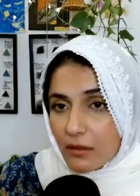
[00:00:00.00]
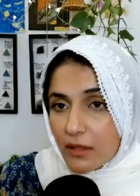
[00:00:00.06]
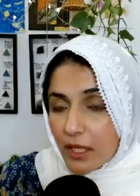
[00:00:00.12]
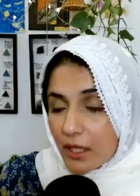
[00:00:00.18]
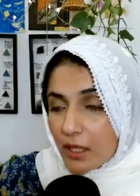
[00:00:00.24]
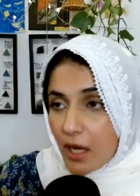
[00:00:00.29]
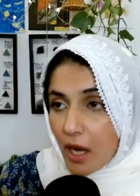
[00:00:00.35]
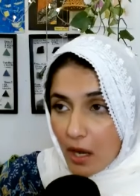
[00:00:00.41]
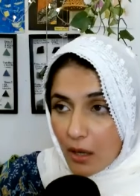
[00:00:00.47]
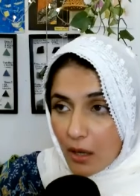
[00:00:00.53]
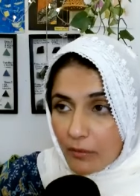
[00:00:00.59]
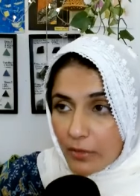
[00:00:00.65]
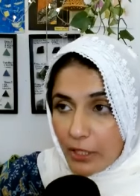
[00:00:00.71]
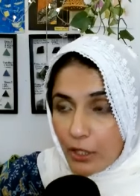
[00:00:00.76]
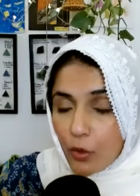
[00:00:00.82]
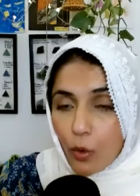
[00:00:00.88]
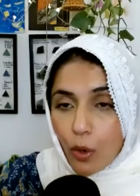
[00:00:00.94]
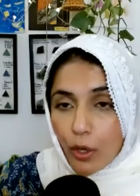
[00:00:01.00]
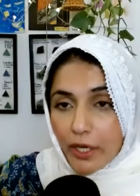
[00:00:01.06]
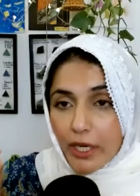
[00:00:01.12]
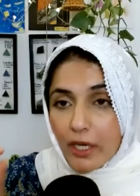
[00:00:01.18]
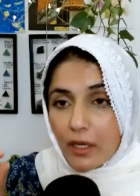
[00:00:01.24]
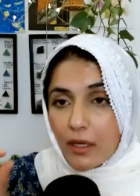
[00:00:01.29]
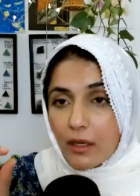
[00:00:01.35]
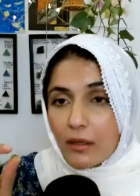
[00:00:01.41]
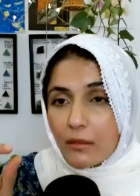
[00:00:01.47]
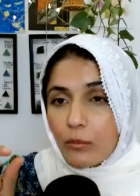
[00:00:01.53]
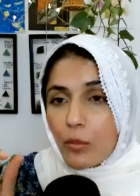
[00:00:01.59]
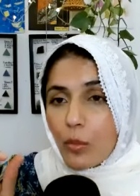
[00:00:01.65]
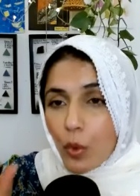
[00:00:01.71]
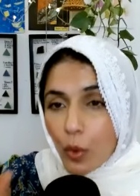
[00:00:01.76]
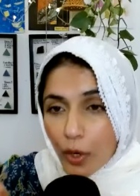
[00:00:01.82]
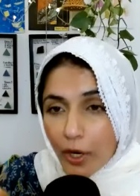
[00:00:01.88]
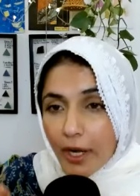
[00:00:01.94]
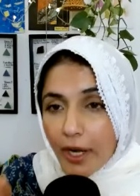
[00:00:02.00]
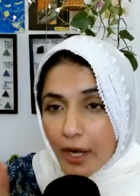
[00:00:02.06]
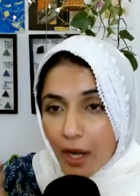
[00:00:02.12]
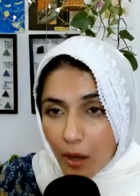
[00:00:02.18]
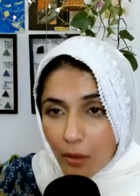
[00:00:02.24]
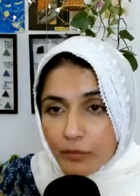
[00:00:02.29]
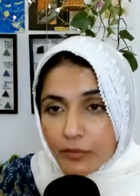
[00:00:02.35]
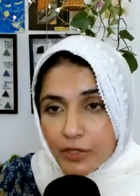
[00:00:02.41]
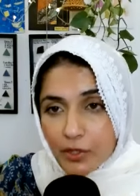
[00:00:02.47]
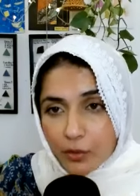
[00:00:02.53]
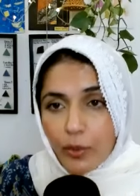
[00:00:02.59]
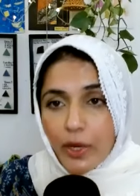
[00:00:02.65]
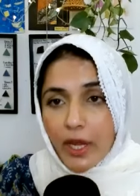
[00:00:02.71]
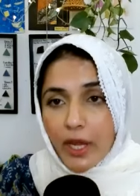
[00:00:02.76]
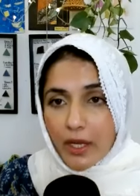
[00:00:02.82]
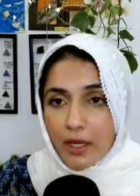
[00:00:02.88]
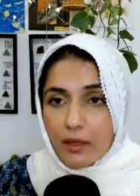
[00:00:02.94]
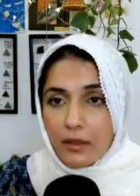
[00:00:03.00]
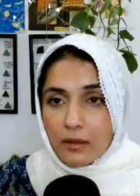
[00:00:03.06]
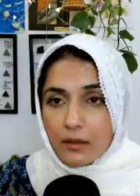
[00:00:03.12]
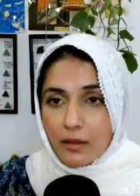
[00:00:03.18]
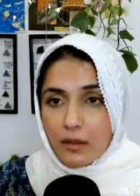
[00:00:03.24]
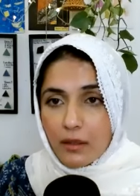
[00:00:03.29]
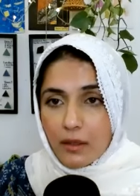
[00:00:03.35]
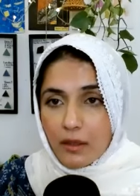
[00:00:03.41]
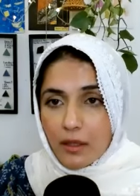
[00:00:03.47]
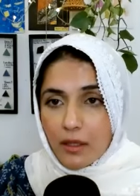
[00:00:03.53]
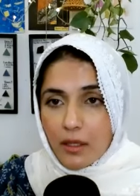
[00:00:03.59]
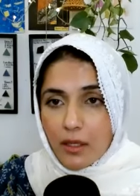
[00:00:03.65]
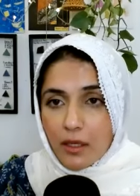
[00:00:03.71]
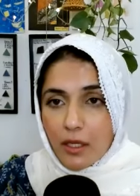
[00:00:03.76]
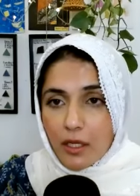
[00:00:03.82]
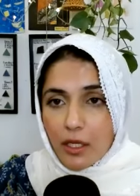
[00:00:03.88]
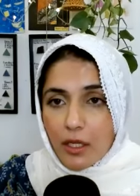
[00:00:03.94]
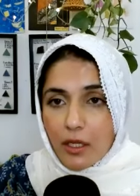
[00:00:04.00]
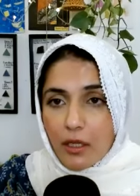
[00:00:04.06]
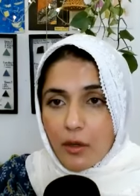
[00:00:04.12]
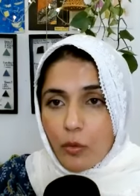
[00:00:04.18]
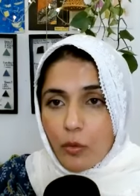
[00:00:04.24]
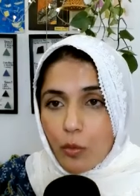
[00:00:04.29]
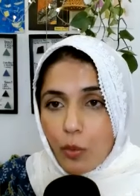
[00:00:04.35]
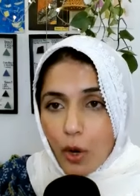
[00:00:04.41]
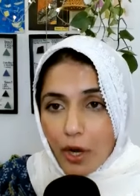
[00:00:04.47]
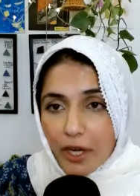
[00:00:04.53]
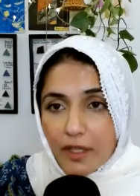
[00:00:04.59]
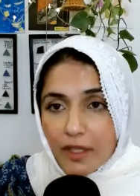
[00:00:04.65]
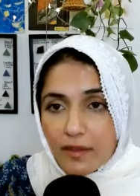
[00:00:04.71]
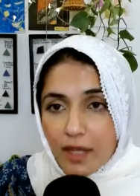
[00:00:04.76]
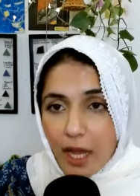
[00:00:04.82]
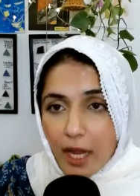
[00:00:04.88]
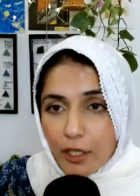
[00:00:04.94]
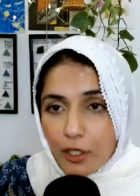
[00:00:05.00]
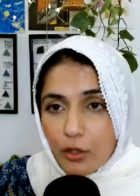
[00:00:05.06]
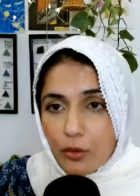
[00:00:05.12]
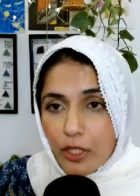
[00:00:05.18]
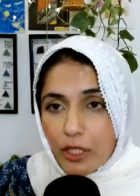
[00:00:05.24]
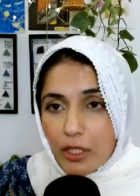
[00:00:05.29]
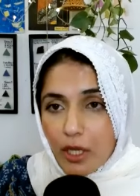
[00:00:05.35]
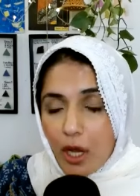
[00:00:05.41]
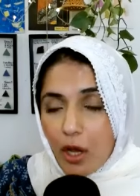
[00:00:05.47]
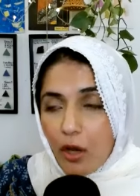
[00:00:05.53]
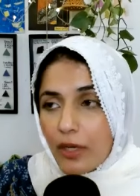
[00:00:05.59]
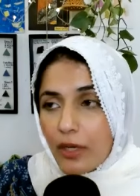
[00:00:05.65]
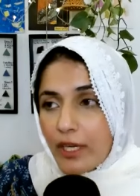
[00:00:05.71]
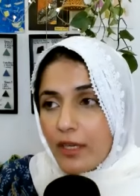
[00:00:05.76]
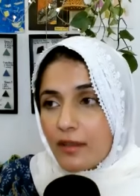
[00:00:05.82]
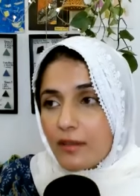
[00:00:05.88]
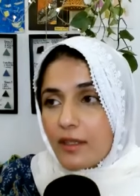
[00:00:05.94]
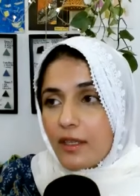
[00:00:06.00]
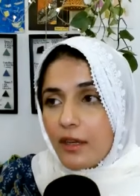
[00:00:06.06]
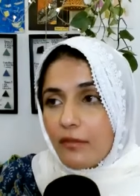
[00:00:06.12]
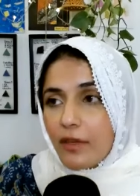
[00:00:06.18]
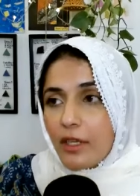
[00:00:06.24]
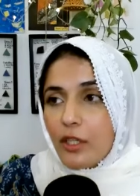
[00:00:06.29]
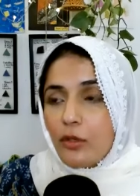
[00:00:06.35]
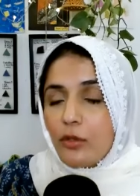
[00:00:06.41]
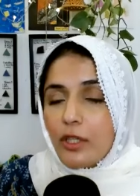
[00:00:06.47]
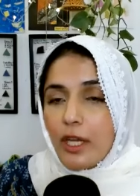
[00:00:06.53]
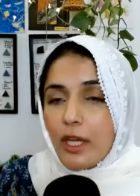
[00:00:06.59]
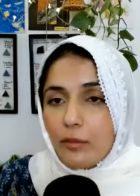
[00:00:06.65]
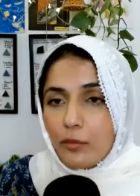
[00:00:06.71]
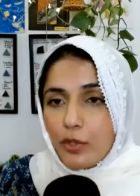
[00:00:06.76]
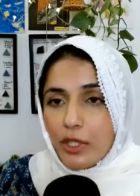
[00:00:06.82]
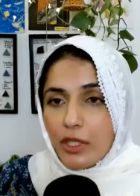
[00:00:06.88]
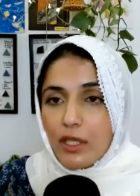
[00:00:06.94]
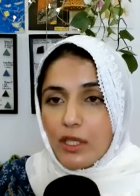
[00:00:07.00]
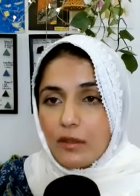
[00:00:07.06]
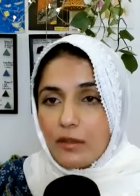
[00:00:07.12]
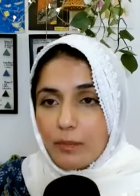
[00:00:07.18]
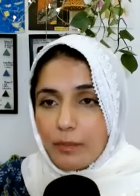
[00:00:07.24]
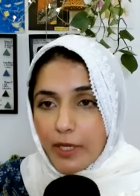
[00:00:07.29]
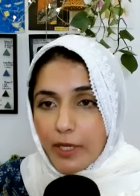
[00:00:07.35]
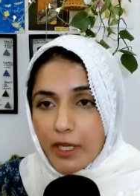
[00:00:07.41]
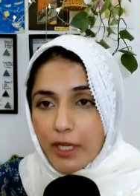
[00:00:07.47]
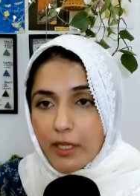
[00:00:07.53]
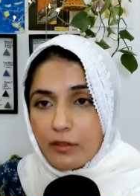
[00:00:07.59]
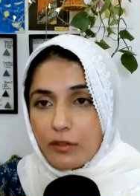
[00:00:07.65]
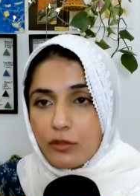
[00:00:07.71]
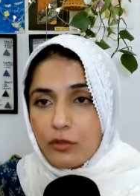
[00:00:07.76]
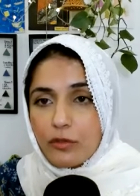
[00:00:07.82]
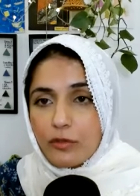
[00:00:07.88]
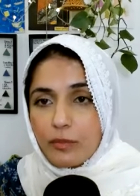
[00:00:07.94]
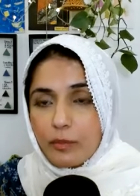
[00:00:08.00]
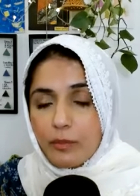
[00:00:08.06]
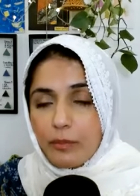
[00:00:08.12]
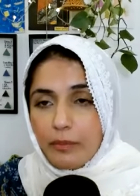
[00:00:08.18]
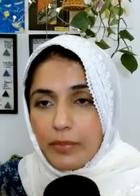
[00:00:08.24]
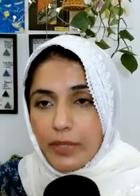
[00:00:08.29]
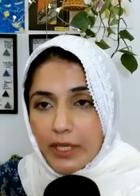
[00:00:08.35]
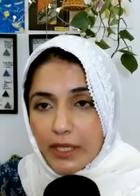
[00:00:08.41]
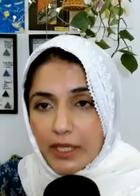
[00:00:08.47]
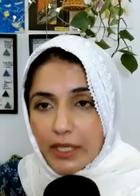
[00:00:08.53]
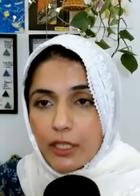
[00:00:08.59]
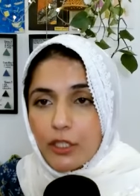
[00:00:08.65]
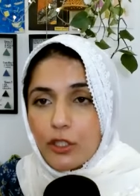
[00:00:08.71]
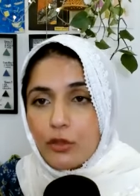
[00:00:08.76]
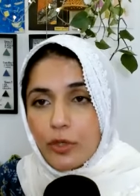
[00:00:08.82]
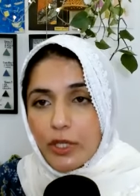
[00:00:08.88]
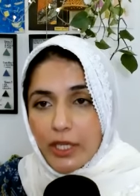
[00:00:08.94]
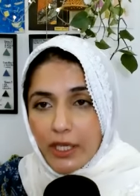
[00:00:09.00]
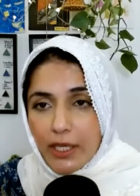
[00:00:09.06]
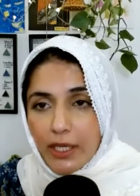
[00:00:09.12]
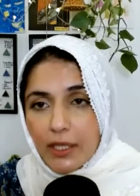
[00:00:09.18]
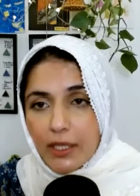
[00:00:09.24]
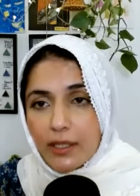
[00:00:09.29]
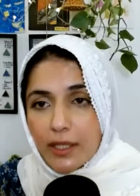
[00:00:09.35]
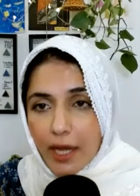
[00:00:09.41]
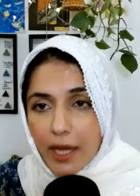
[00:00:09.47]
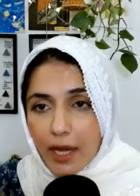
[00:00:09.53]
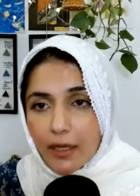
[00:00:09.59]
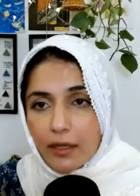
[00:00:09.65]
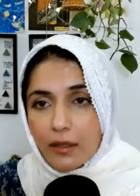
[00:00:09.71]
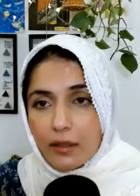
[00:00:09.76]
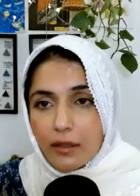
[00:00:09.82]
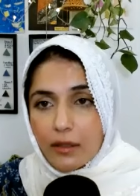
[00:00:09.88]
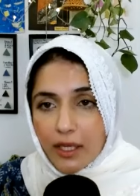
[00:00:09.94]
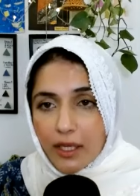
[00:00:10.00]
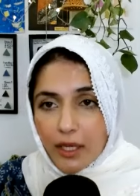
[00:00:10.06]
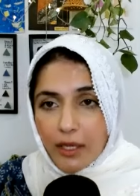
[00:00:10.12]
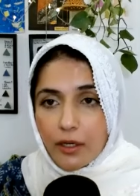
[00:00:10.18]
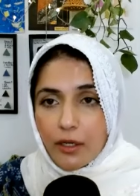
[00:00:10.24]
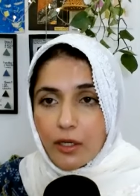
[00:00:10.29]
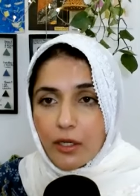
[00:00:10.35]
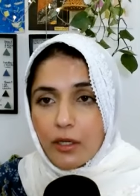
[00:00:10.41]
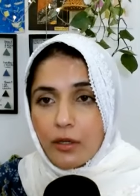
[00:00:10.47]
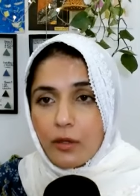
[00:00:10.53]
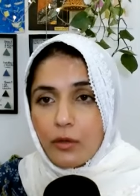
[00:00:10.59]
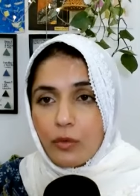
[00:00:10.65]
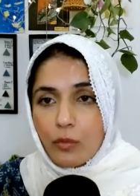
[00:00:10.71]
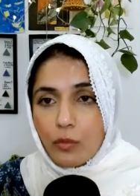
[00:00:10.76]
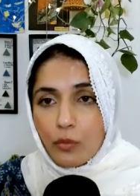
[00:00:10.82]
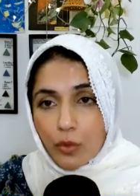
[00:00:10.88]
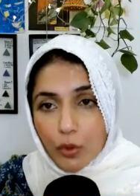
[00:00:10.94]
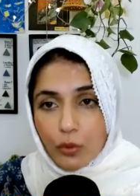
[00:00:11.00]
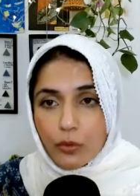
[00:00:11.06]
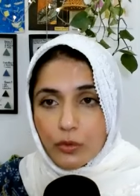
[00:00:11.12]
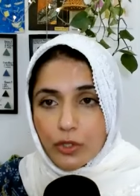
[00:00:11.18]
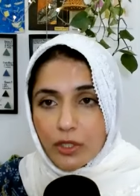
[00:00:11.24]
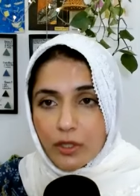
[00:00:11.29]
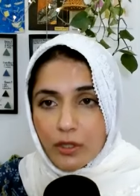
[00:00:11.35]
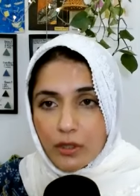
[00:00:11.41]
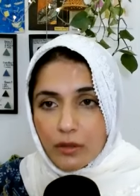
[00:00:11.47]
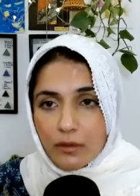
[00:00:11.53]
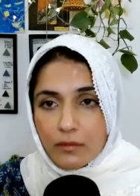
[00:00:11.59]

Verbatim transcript: then calmly or in a more numbed way. What is that doing now? It is giving you that breathing space to begin to heal that inner wound.